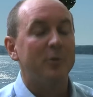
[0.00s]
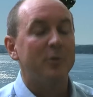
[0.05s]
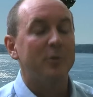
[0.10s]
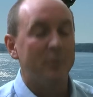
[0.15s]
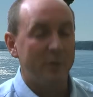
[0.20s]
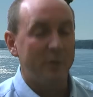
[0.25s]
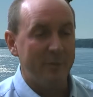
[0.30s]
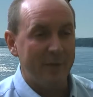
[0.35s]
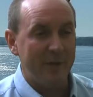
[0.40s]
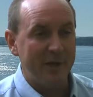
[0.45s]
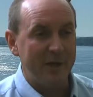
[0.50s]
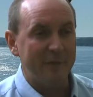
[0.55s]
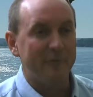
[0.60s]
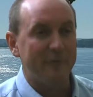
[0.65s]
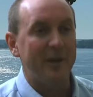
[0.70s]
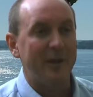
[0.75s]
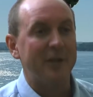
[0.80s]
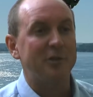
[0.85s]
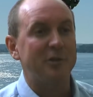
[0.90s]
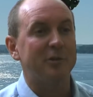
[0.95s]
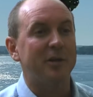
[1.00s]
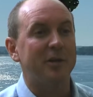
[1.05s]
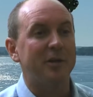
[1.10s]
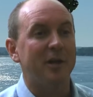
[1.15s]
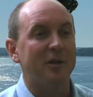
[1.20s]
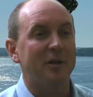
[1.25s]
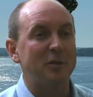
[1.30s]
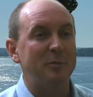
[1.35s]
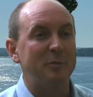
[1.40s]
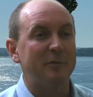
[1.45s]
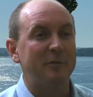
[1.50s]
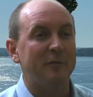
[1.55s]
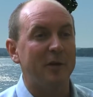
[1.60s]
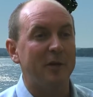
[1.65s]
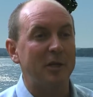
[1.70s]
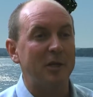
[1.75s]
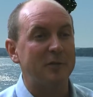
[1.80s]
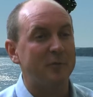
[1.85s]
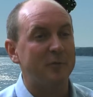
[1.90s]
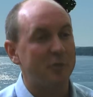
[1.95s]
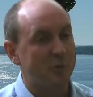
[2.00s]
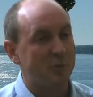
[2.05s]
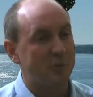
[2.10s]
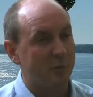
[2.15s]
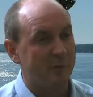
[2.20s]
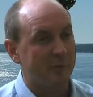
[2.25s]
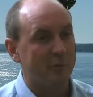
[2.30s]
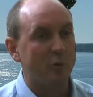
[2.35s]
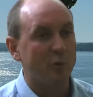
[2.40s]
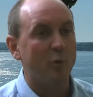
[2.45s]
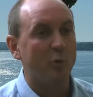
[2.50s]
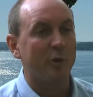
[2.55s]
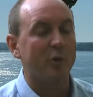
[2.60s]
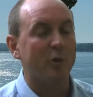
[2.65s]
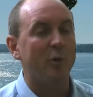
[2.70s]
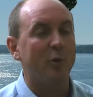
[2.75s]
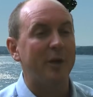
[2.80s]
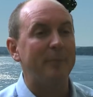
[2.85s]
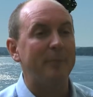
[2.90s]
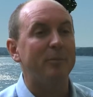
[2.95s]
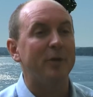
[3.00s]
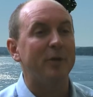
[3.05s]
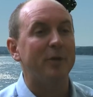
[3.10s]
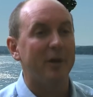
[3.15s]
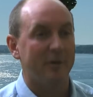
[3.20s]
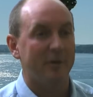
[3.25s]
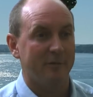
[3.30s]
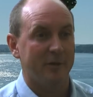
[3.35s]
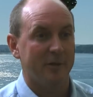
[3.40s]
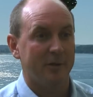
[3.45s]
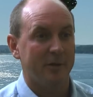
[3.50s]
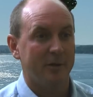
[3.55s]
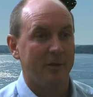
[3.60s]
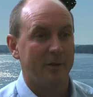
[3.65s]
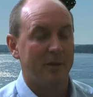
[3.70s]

We manufacture calcium and phosphorus, and we're quite proud of it.